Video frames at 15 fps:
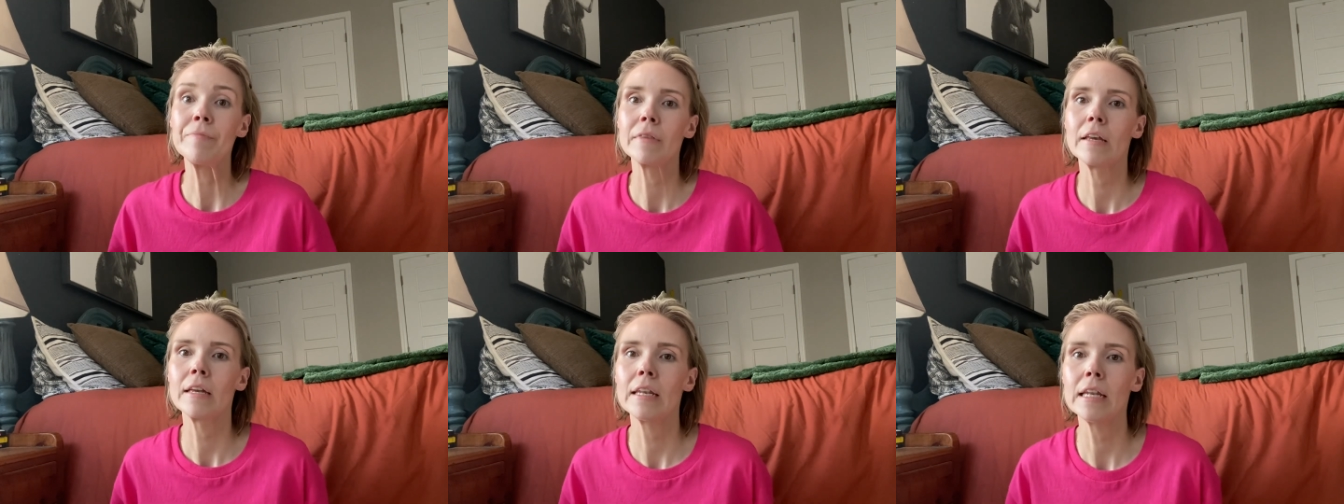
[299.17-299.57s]

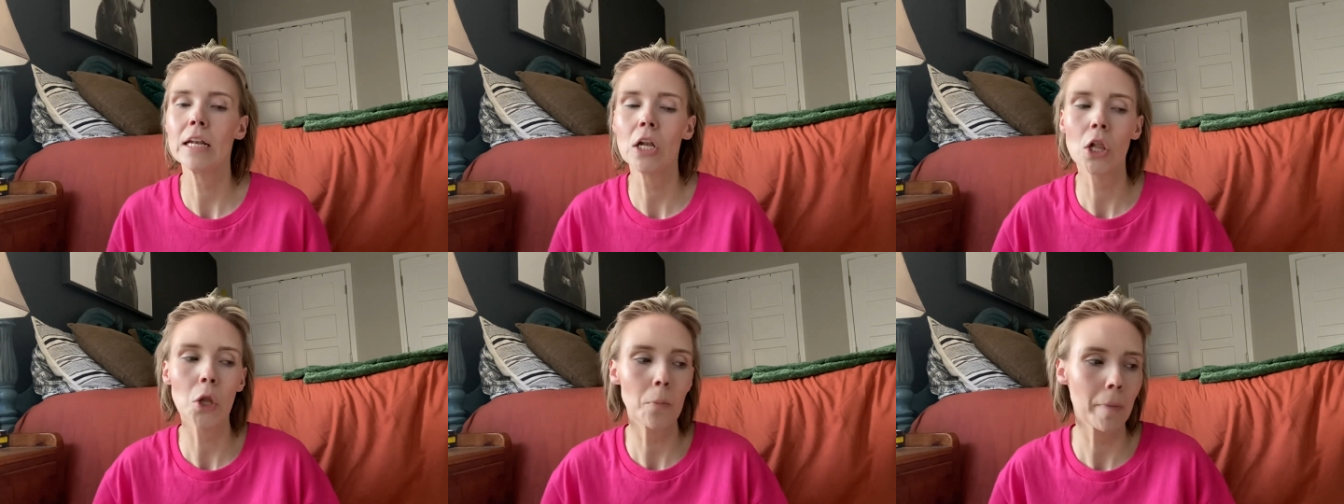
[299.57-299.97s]
need a
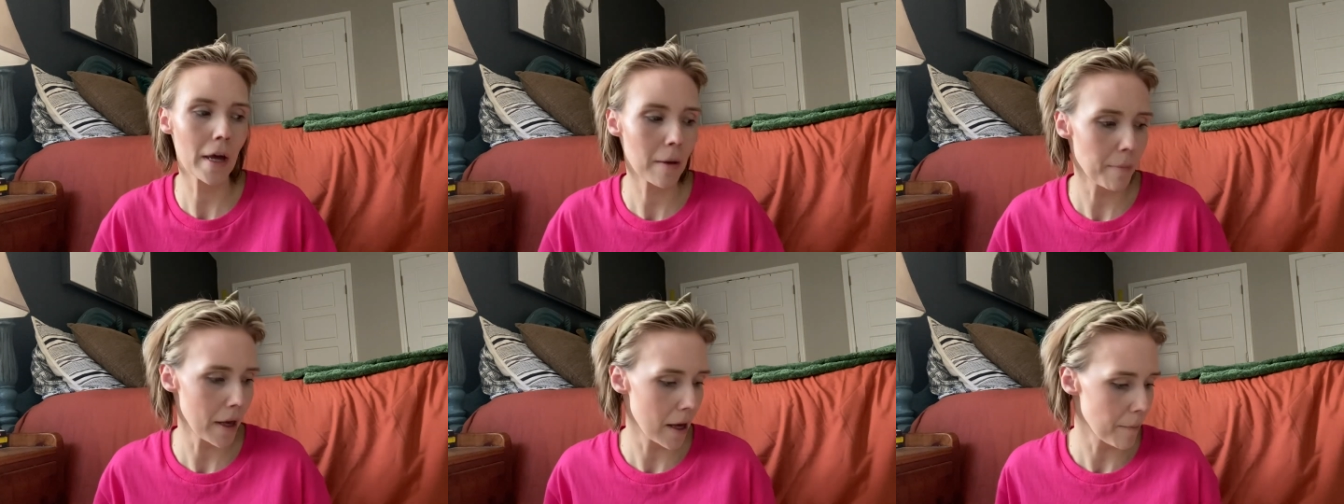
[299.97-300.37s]
little pick
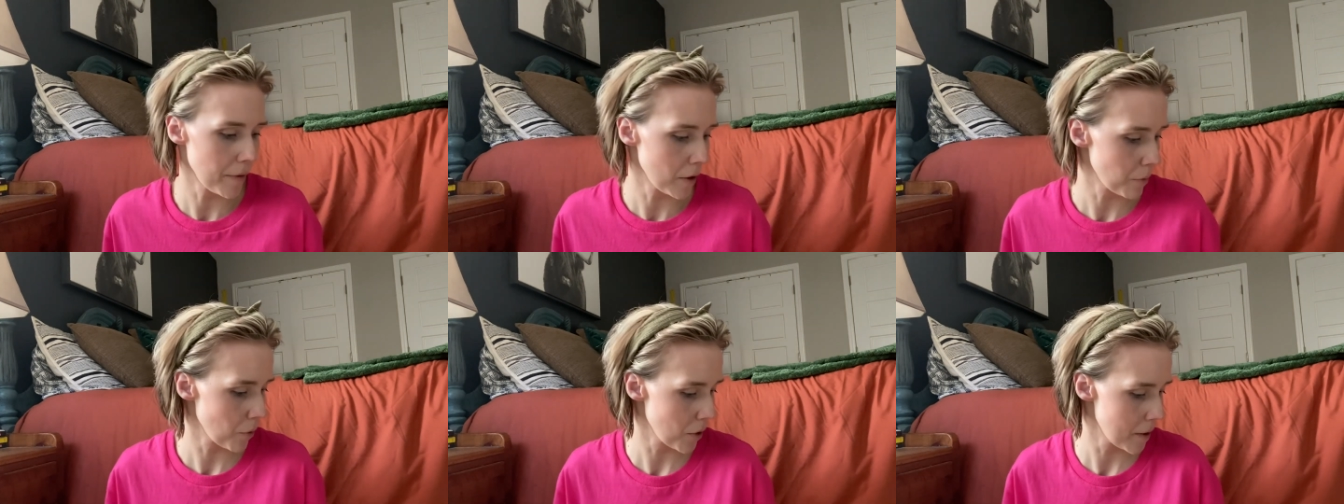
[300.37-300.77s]
me up
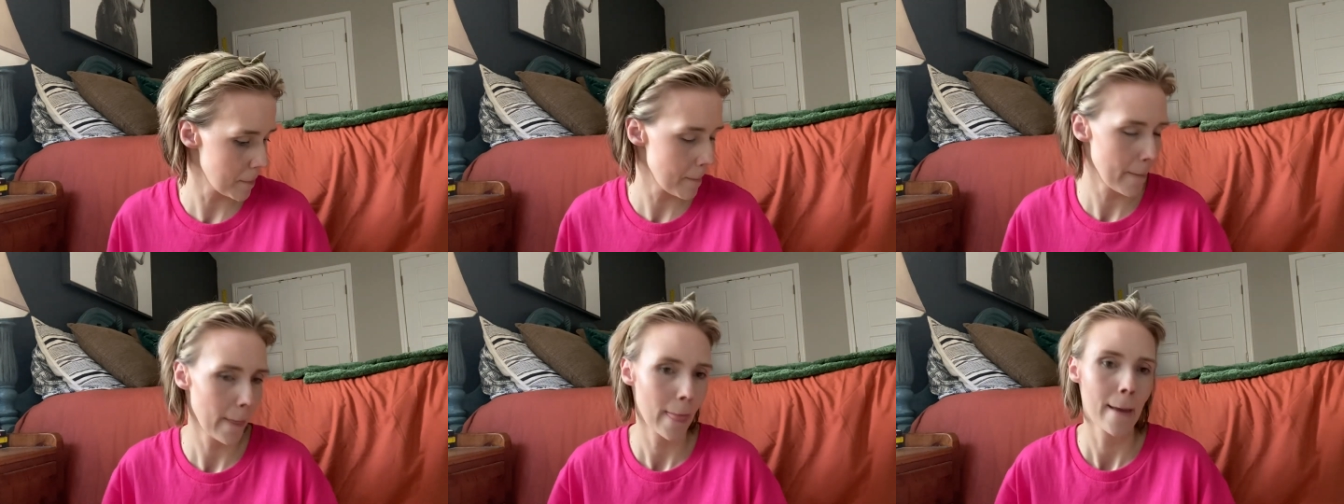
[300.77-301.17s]
this morning.
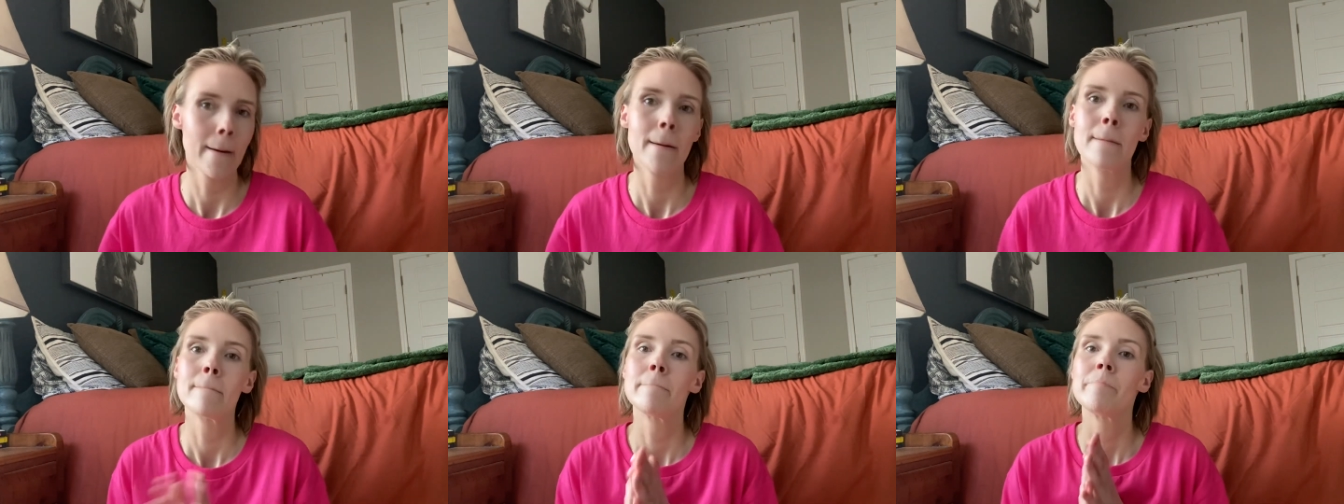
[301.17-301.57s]

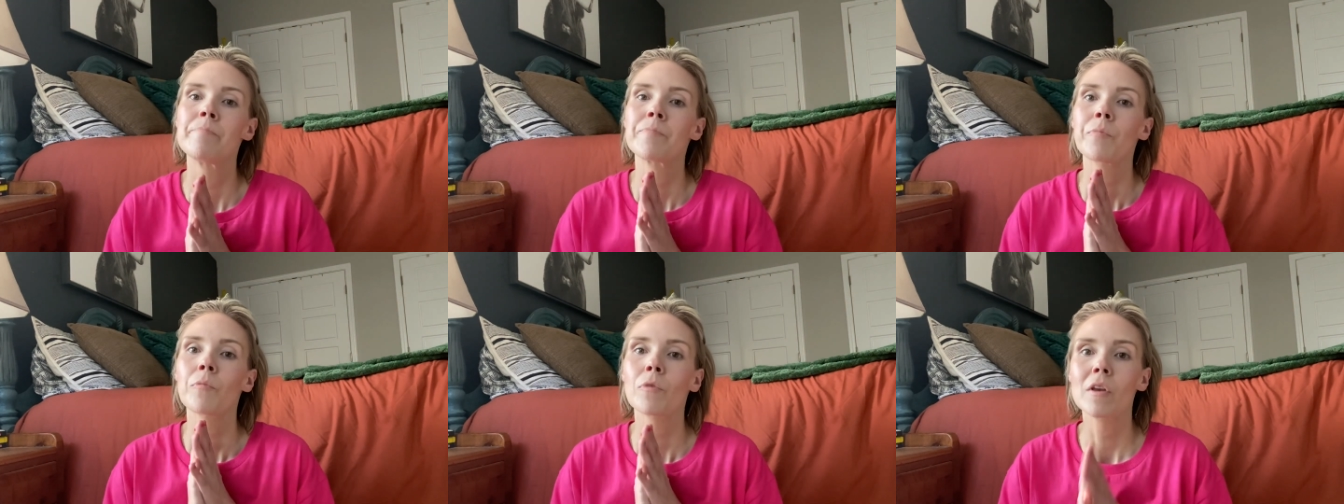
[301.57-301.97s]

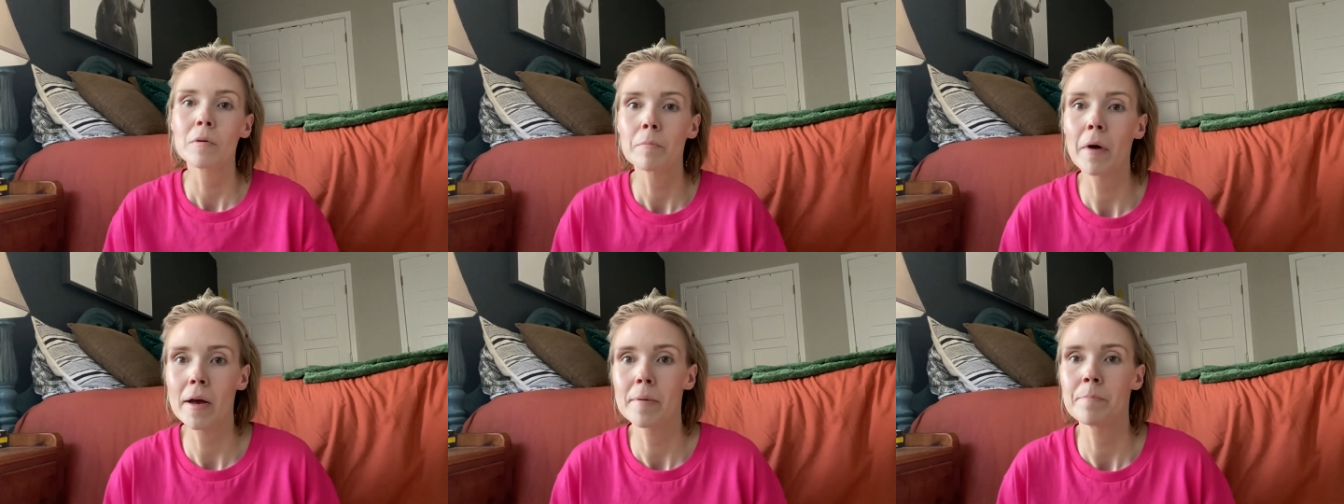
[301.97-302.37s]

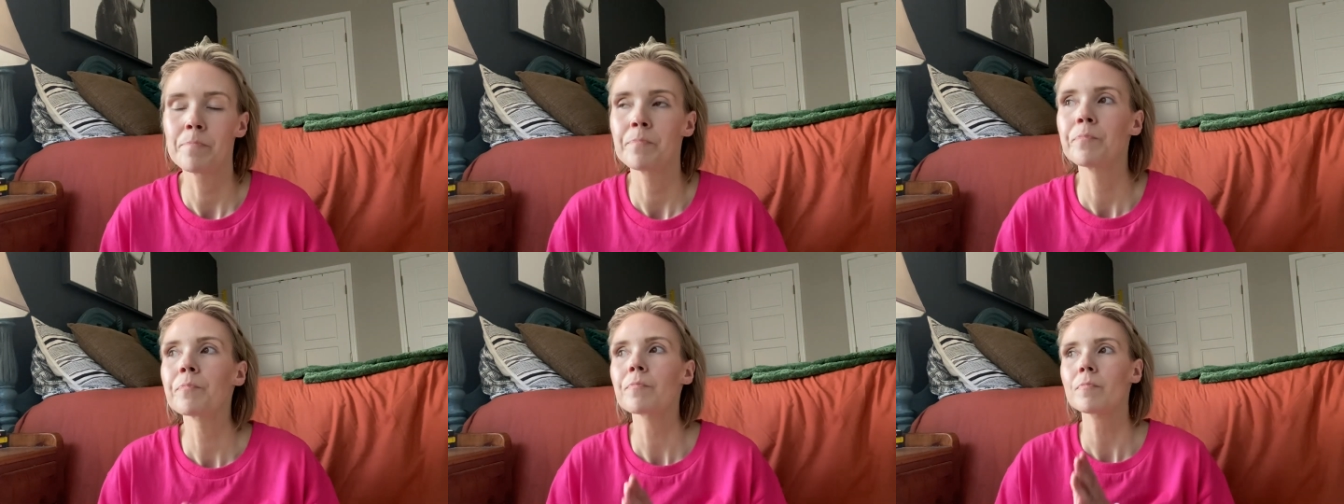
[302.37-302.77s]
But
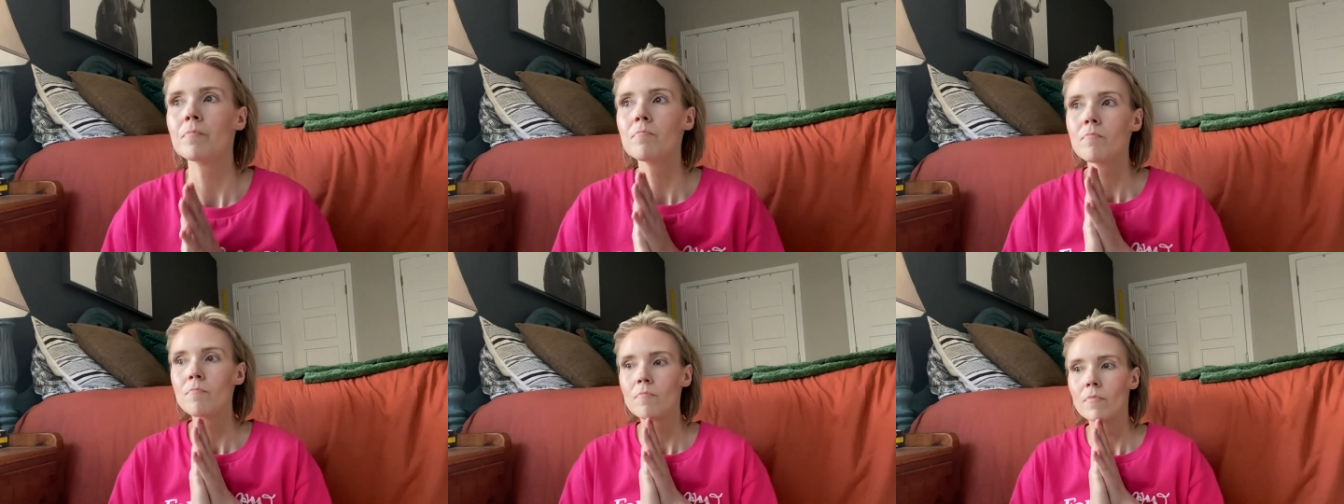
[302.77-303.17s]

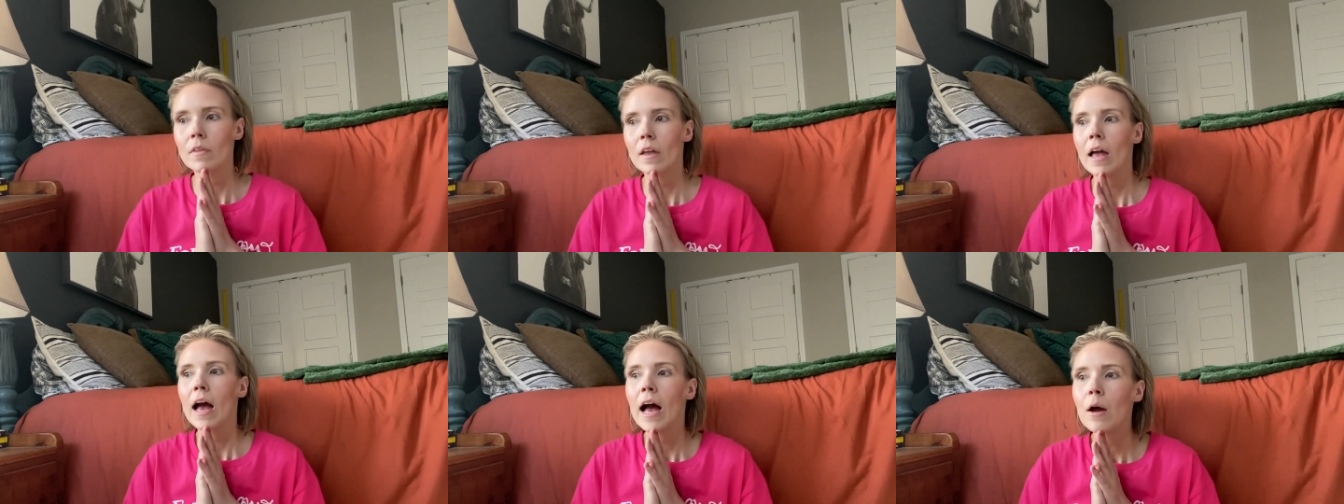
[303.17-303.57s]

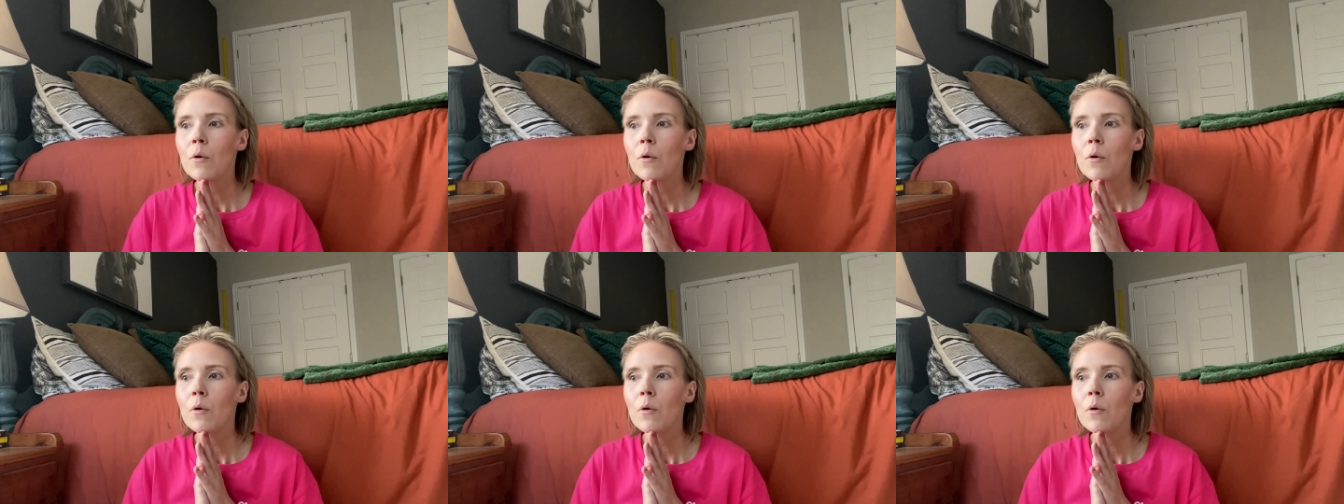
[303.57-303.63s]
I